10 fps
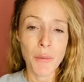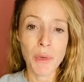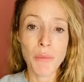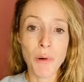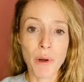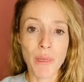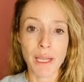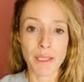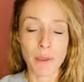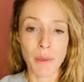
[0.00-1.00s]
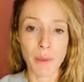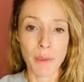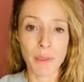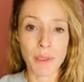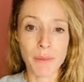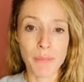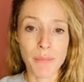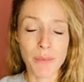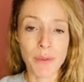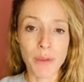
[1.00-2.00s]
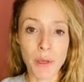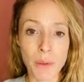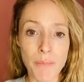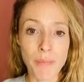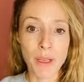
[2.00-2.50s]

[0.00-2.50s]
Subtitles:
But more on that in a moment. So